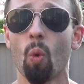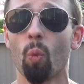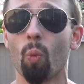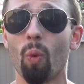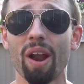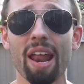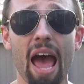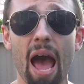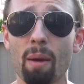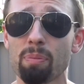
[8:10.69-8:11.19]

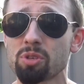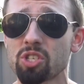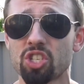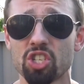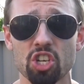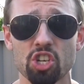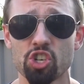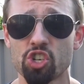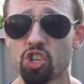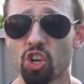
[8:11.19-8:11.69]
what happens
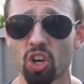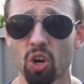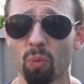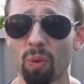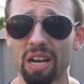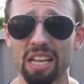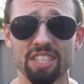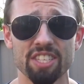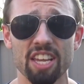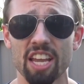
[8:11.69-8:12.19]
to sugar
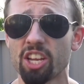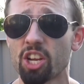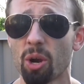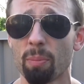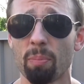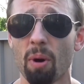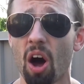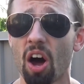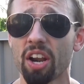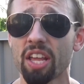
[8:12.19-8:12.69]
when it's in your
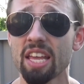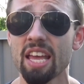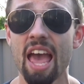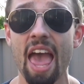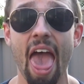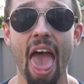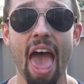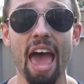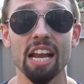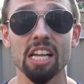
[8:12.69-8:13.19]
body
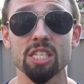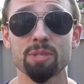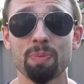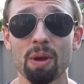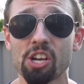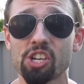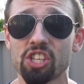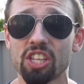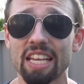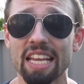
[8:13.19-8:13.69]
and
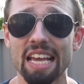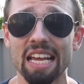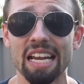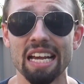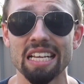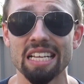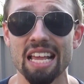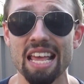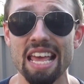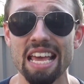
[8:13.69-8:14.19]
especially in
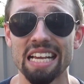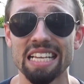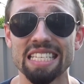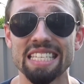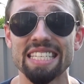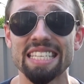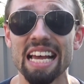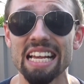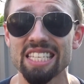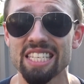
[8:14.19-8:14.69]

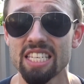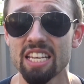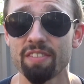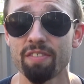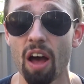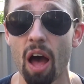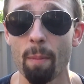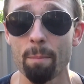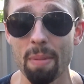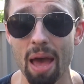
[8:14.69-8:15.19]

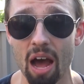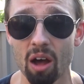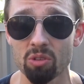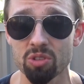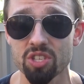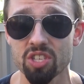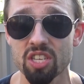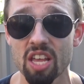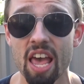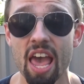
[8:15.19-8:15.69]
excessive
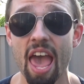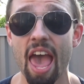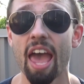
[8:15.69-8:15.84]
amounts.